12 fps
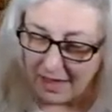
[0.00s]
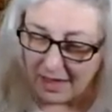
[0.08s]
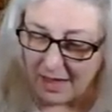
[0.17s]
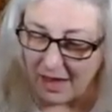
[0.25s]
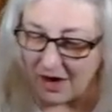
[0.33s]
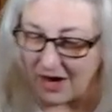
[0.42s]

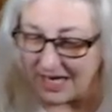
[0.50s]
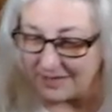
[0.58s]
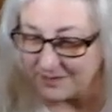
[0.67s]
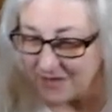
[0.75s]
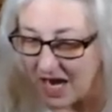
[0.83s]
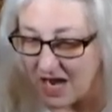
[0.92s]
All right.
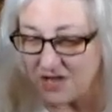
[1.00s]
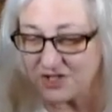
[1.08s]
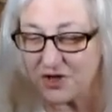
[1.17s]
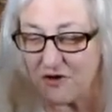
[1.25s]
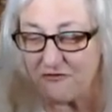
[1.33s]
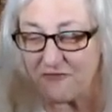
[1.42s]
I
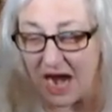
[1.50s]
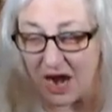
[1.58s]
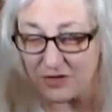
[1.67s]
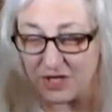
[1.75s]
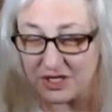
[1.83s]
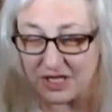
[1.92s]
also
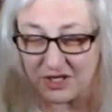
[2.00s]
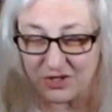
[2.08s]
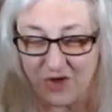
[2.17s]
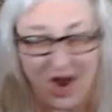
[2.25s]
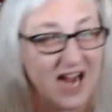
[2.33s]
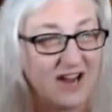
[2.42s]
found that they're
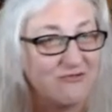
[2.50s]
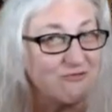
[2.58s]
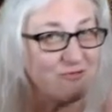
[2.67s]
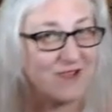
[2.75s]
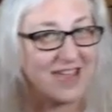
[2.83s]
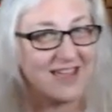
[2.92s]

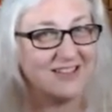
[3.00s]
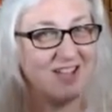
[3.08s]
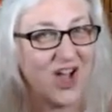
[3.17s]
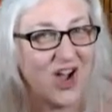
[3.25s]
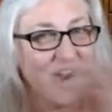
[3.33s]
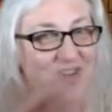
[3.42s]
trying real
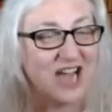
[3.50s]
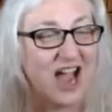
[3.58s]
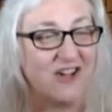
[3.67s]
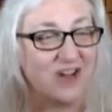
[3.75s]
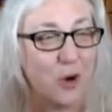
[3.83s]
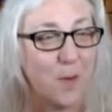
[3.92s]
hard
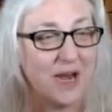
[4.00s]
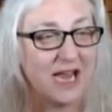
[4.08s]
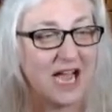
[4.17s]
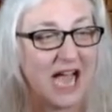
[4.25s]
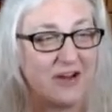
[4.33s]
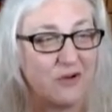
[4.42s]
now. Nobody,
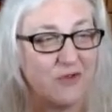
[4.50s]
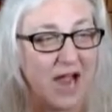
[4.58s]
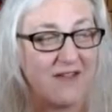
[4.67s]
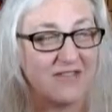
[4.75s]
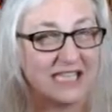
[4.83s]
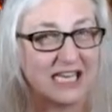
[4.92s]
I don't, I
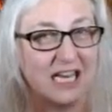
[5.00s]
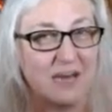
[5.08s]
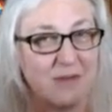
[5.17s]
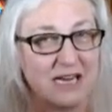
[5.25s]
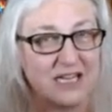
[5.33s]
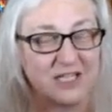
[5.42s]
haven't seen
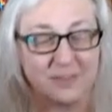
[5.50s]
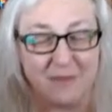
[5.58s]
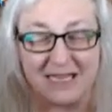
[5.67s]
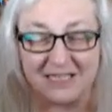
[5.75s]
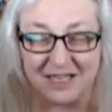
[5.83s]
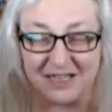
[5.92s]
anybody else
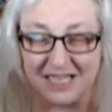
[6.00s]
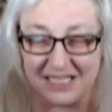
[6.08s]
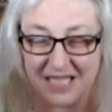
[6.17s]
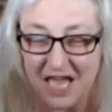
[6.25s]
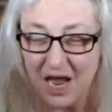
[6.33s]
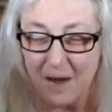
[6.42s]
mention
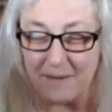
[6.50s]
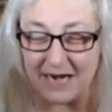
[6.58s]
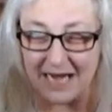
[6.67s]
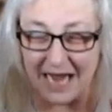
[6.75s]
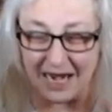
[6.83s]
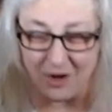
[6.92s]
this, but
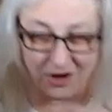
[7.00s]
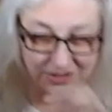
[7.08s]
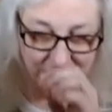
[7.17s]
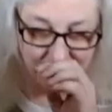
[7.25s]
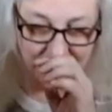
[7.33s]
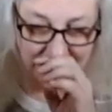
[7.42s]
I, I
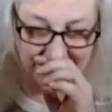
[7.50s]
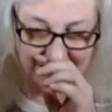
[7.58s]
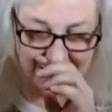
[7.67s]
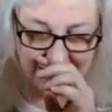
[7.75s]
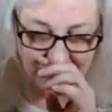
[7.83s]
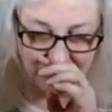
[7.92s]
also see
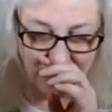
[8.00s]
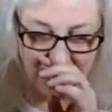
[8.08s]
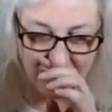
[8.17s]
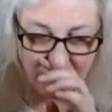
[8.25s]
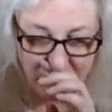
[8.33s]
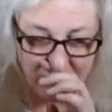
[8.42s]
that they're
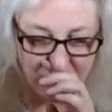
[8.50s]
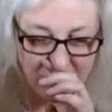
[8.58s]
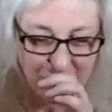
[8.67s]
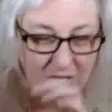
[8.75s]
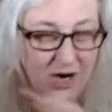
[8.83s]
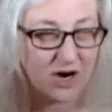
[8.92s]
trying real,
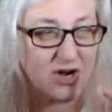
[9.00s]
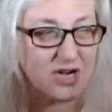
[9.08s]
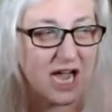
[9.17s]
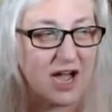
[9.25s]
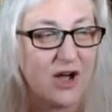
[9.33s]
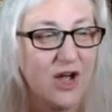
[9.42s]
real hard
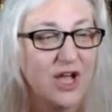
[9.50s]
now